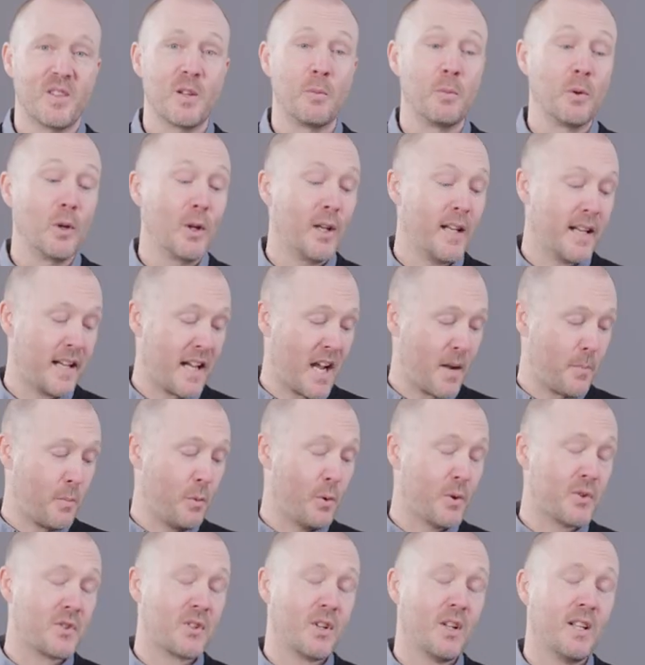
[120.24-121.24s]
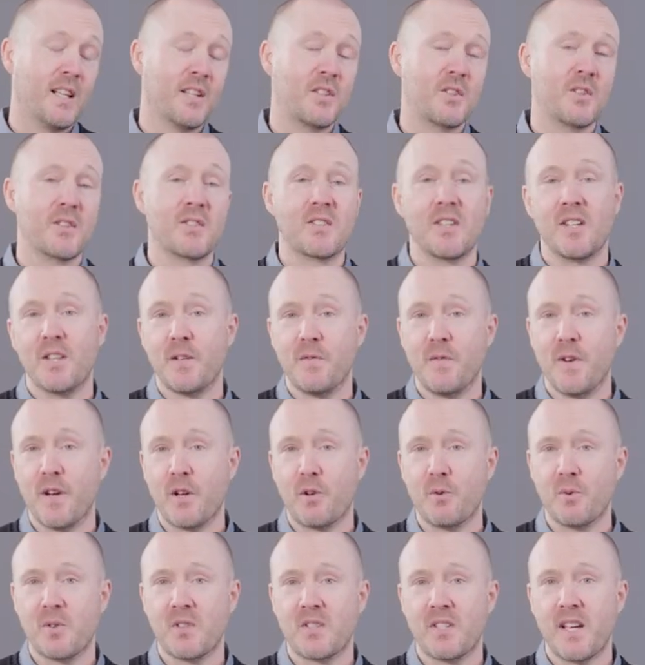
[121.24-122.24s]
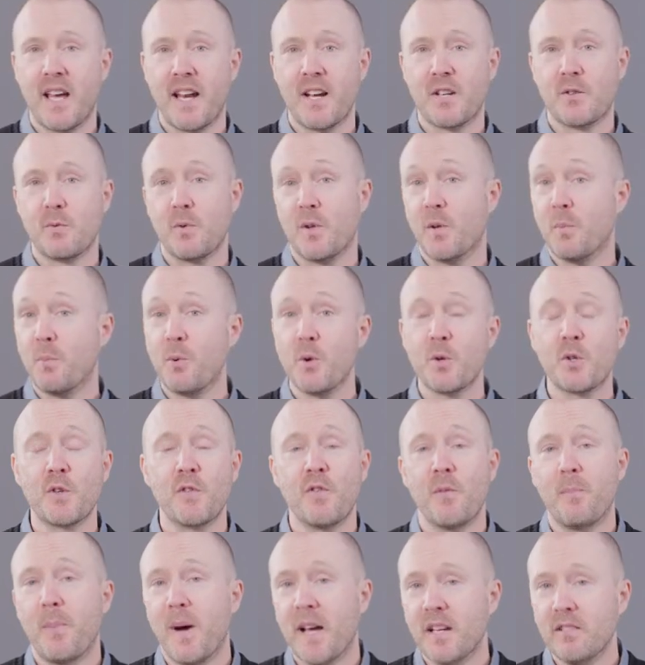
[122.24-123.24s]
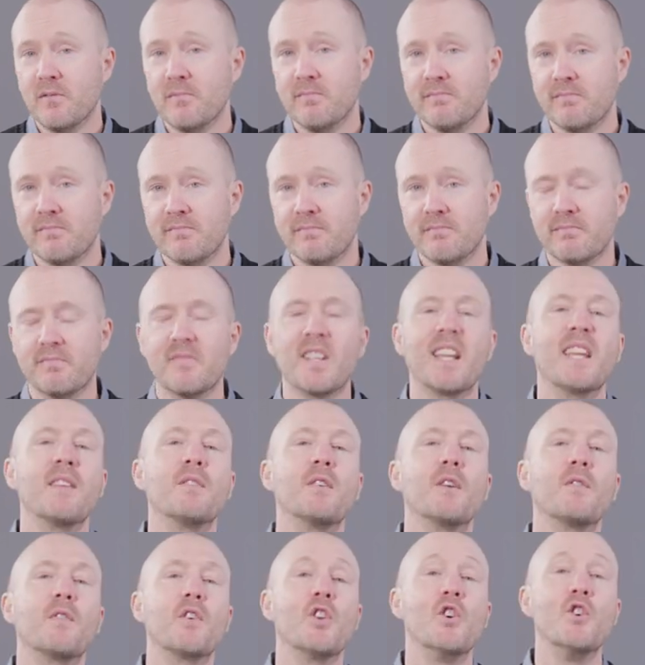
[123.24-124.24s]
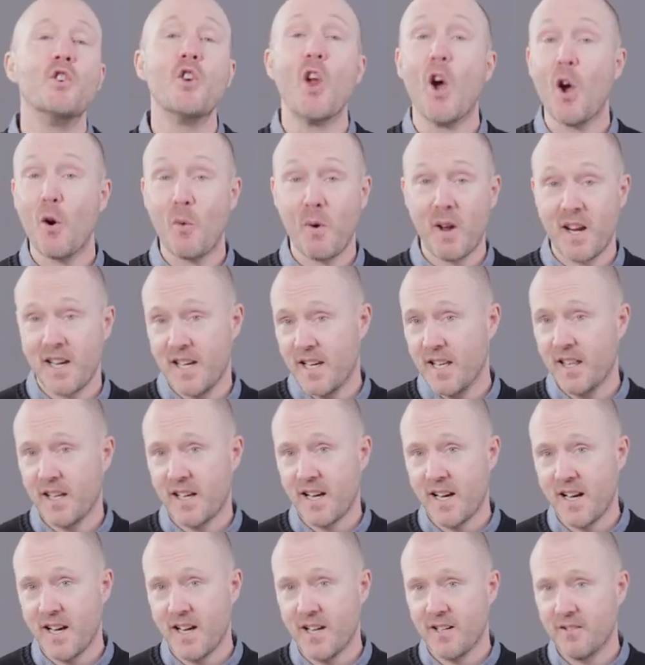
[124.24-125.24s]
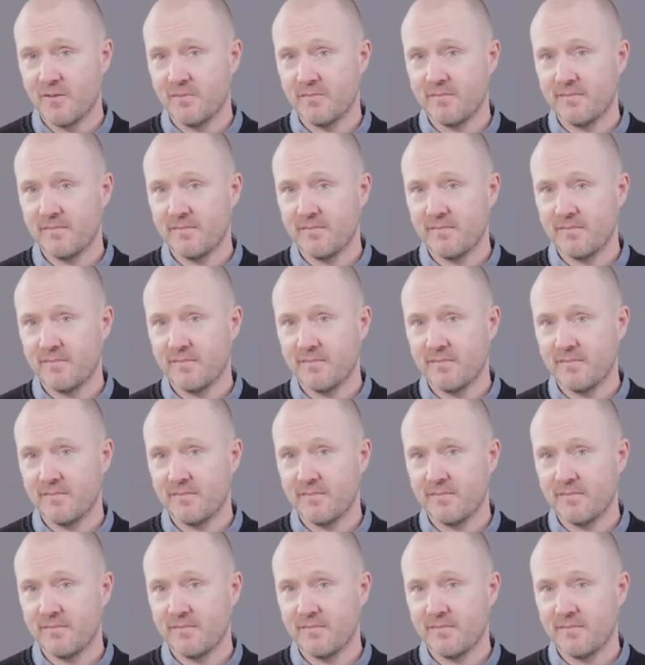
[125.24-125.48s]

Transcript: The BlueLink app also lets you see the vehicle status with the push of a button, even if you're nowhere near the car.